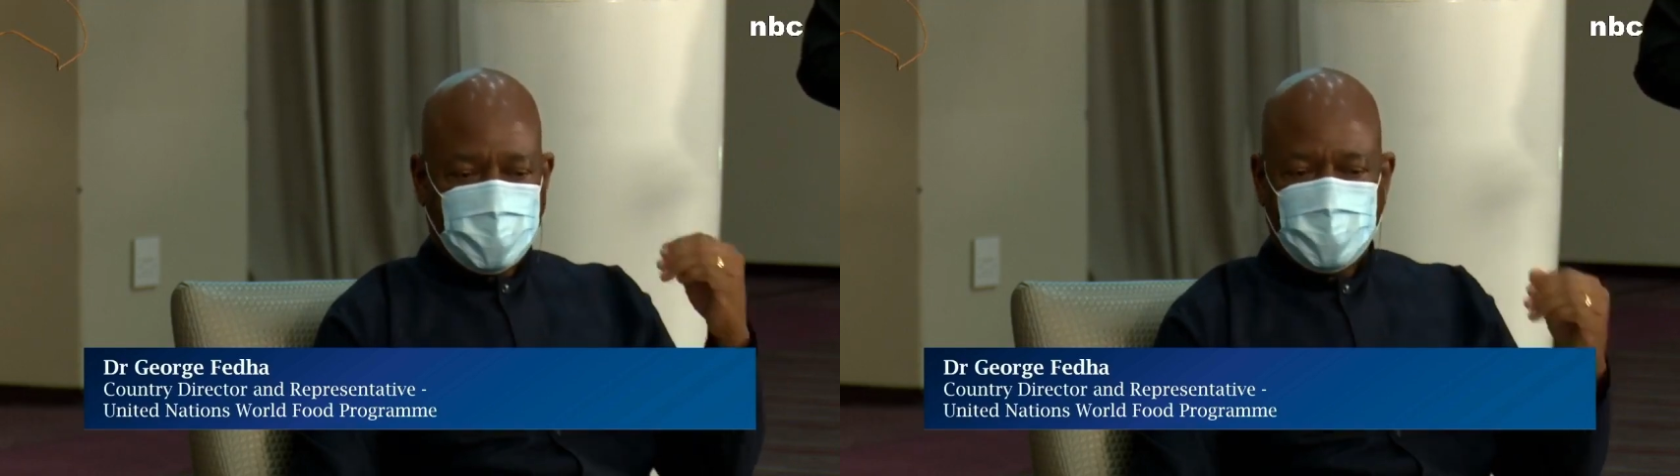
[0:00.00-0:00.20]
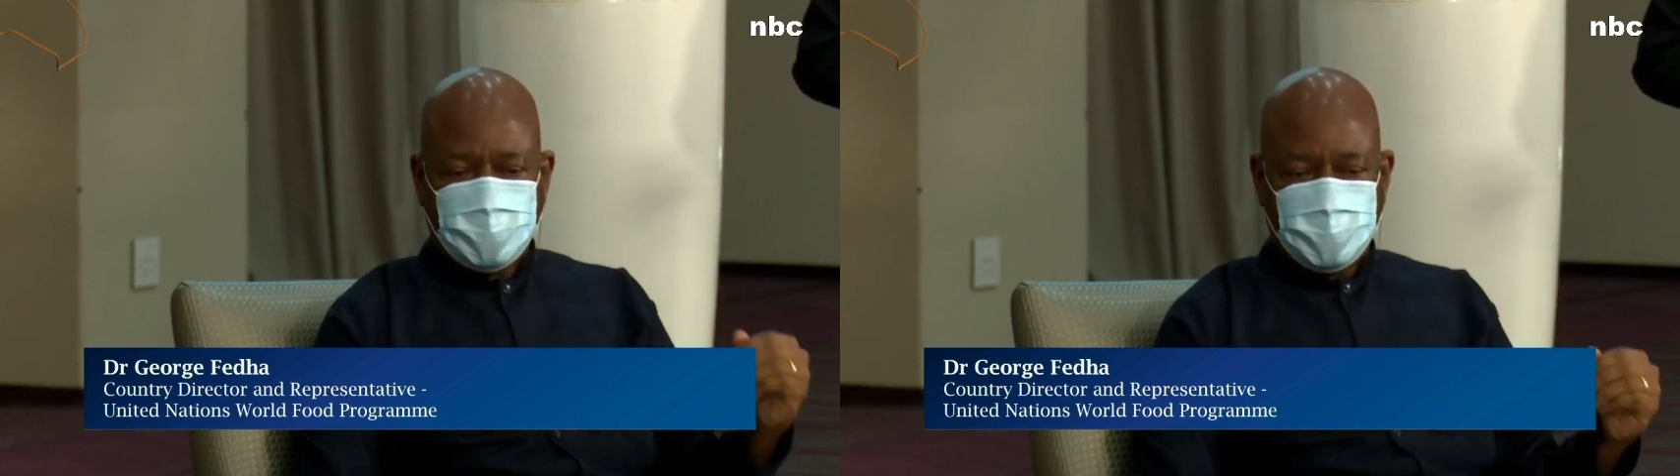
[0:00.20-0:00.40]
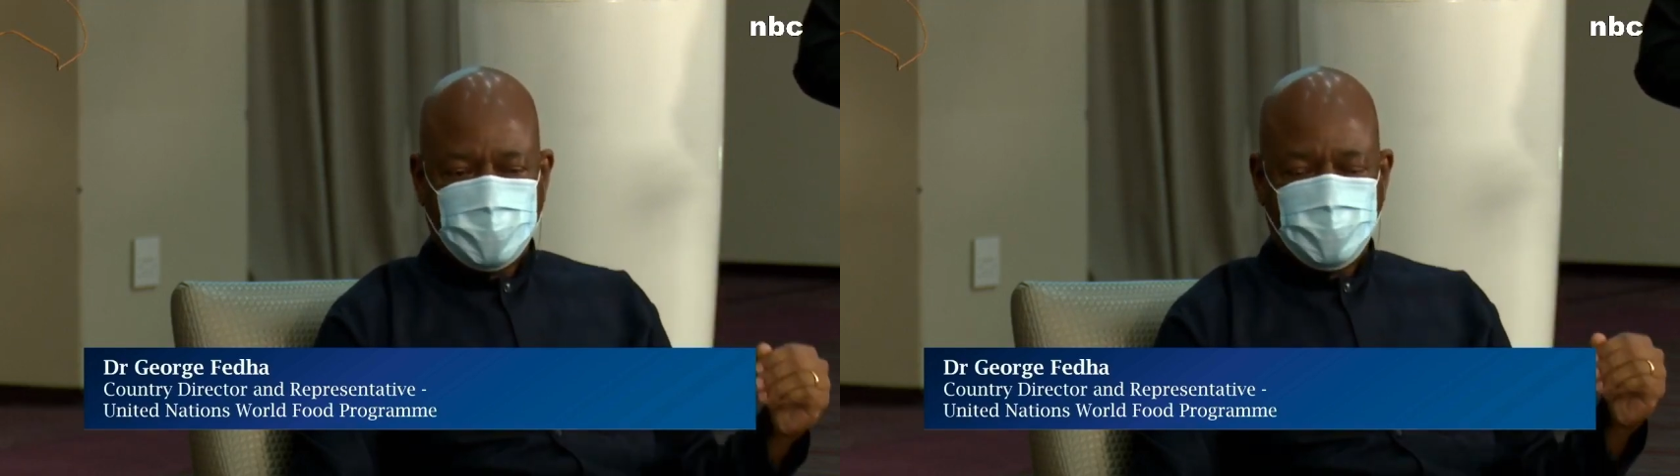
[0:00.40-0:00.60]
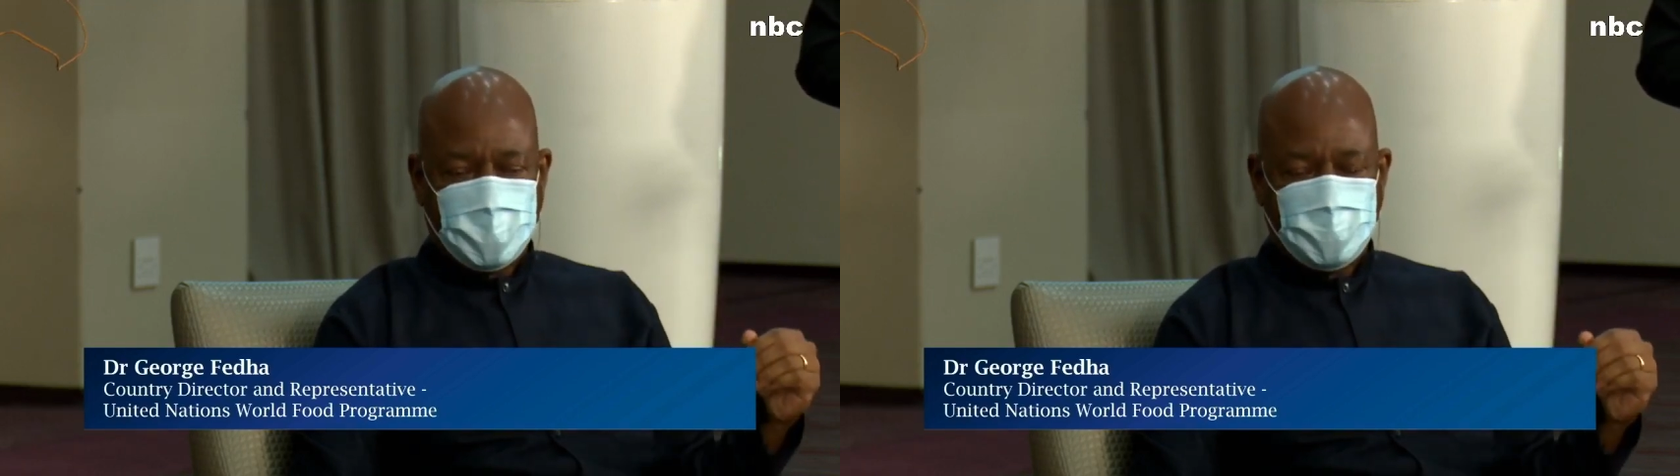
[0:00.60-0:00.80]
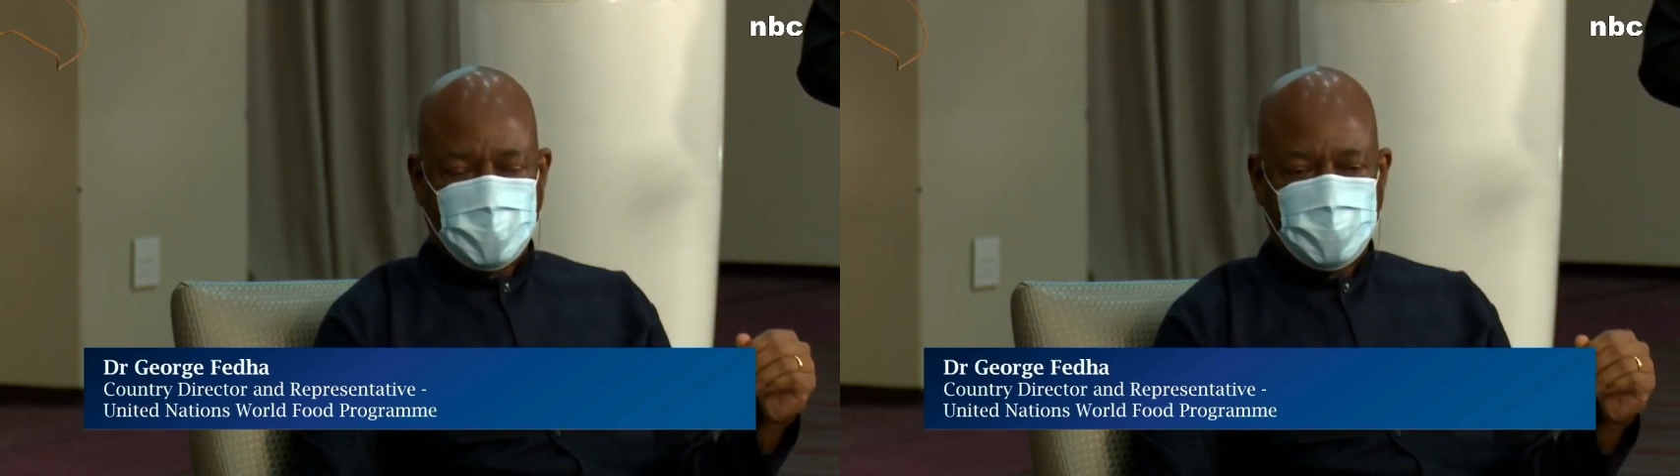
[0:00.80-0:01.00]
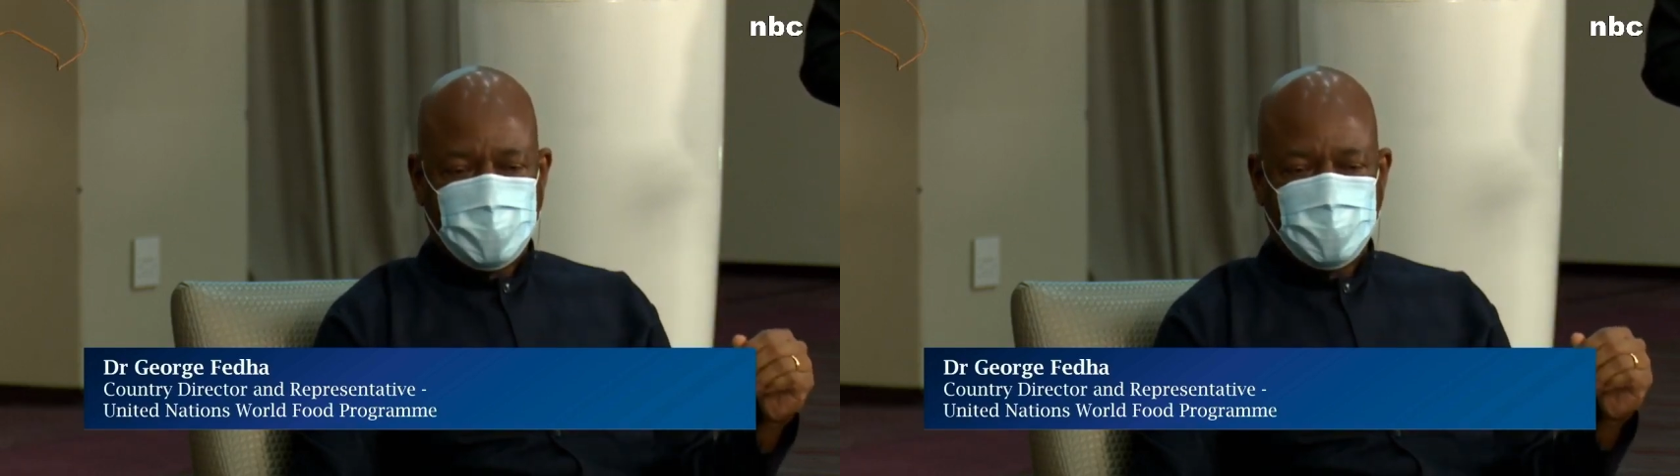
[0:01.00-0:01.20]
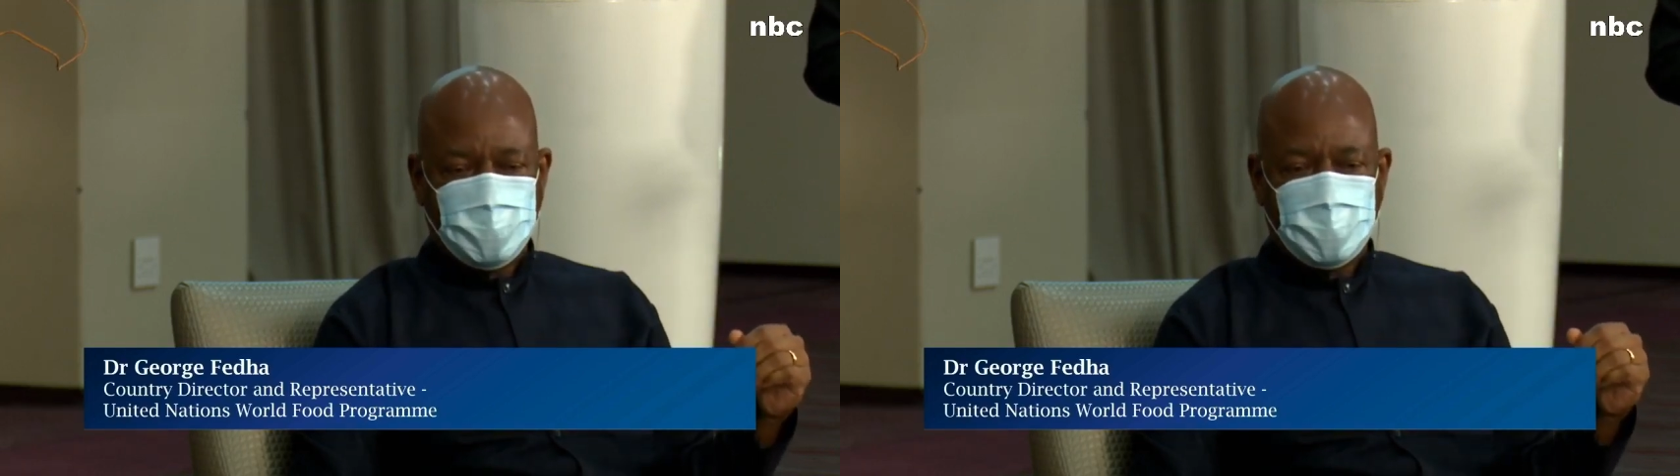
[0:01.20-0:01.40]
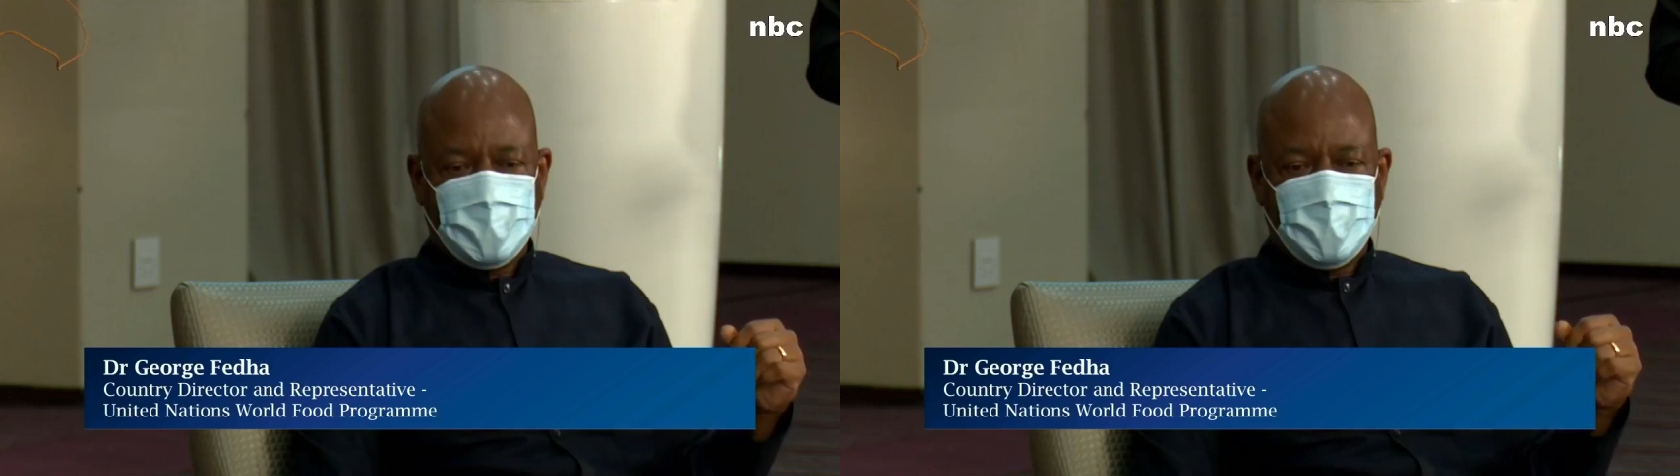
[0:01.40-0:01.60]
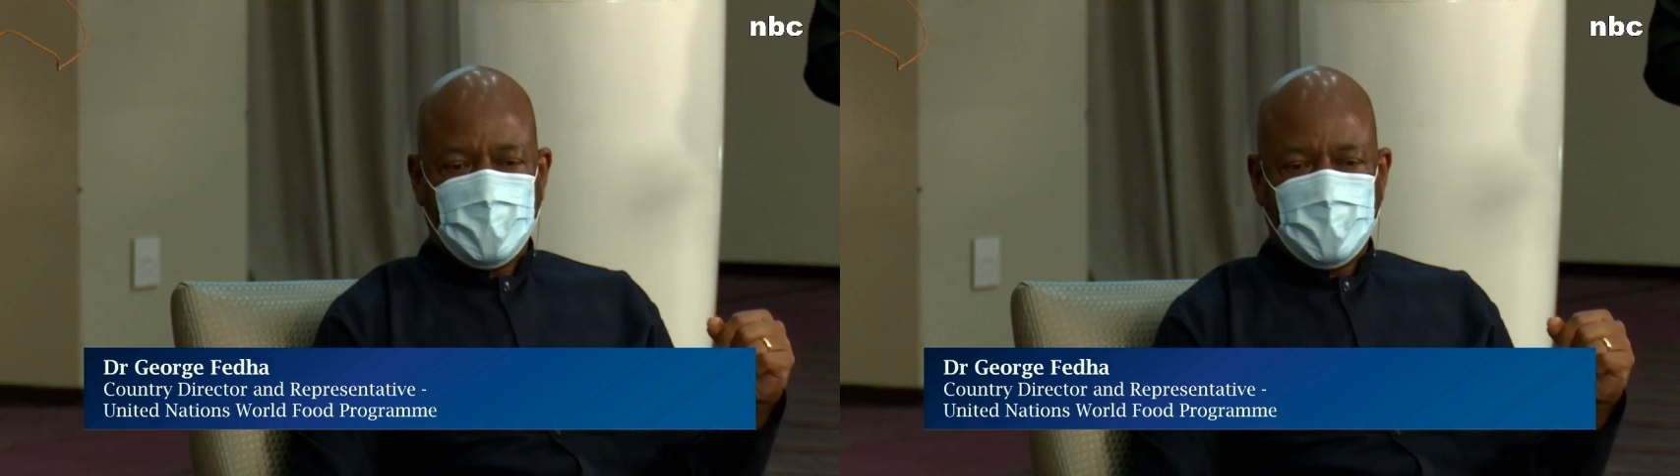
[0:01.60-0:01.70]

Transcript: targeted partnerships